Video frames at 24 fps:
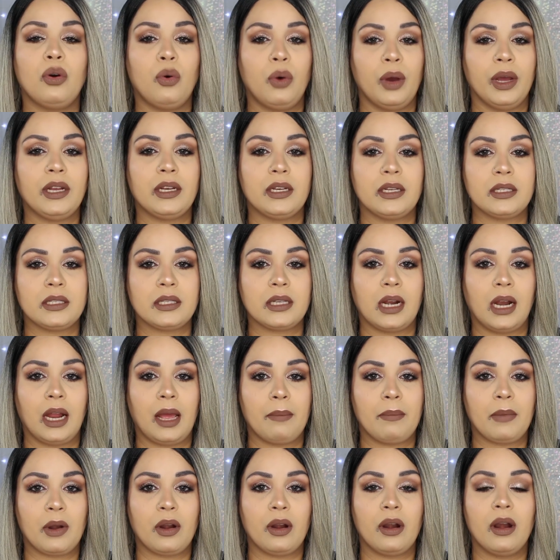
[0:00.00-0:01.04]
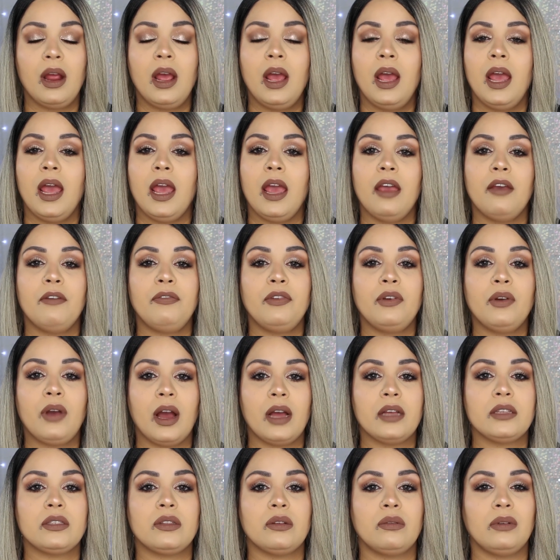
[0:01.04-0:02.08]
Quick disclaimer, if you
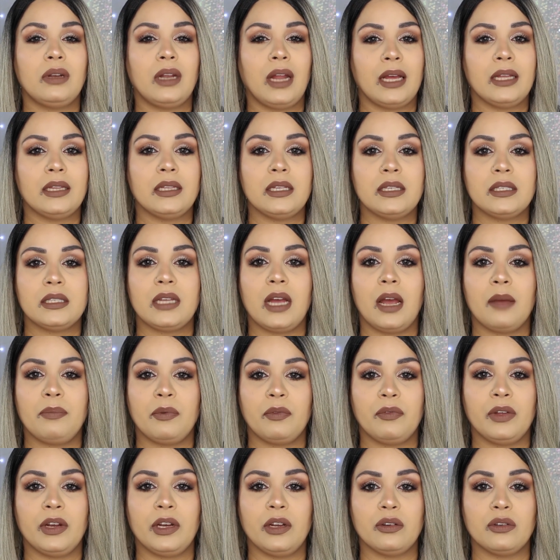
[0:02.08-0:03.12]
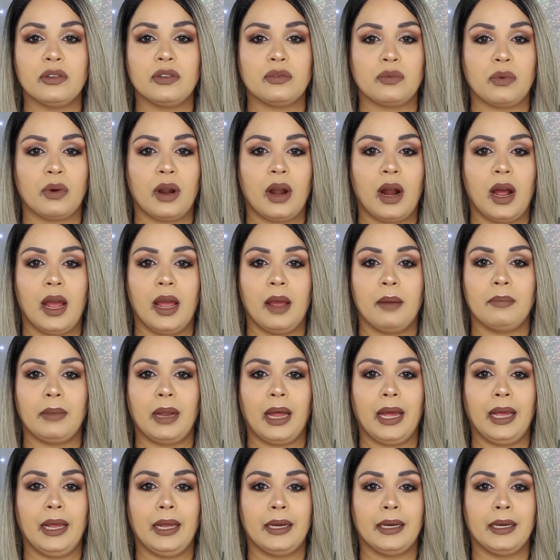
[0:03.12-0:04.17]
guys don't like these type of videos where I am
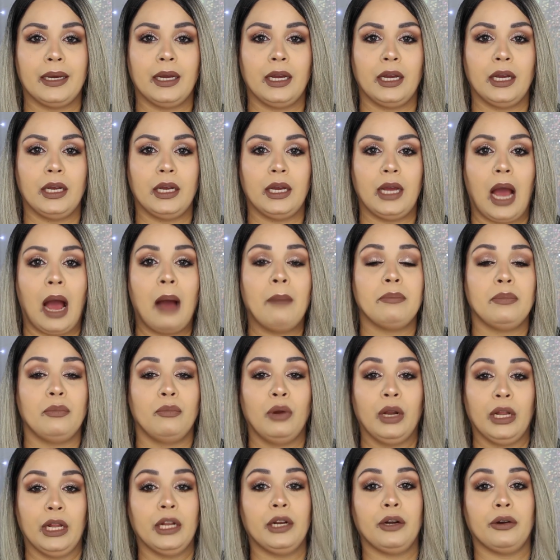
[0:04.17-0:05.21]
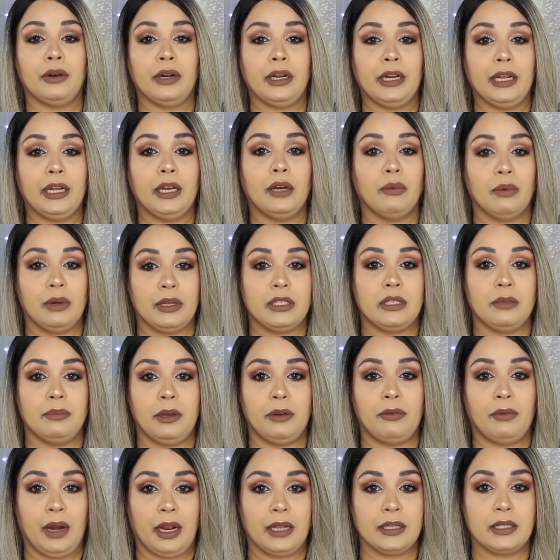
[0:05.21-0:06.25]
like, I'm literally going to
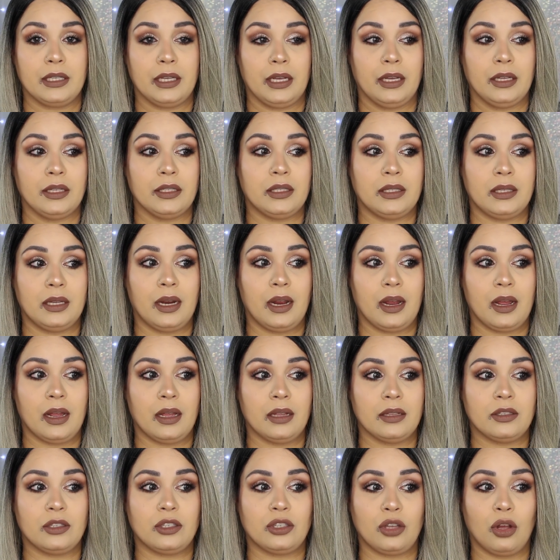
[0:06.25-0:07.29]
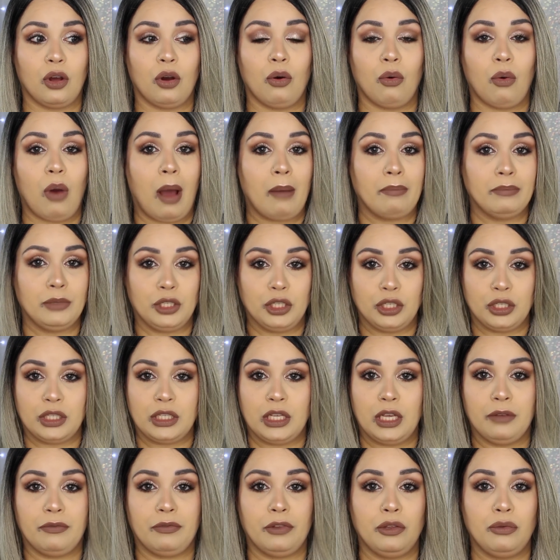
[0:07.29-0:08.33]
be ranting today, so I'm just
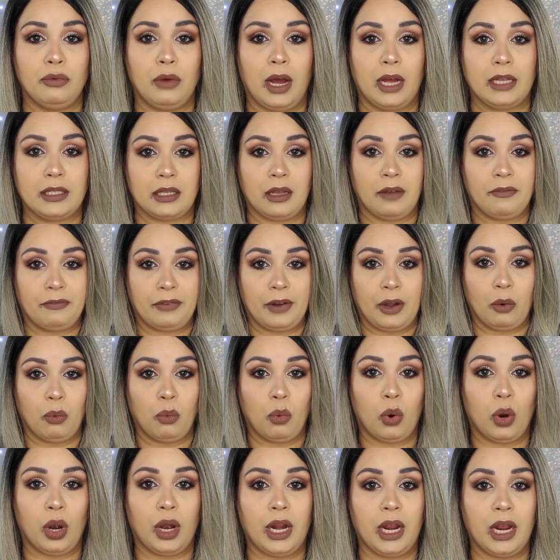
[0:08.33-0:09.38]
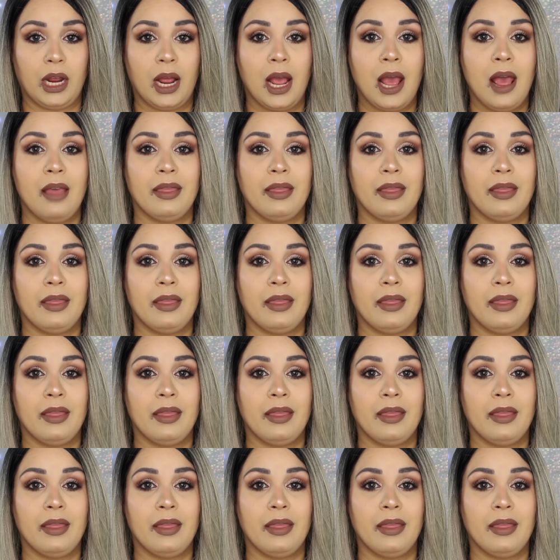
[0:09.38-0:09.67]
giving you guys a fair warning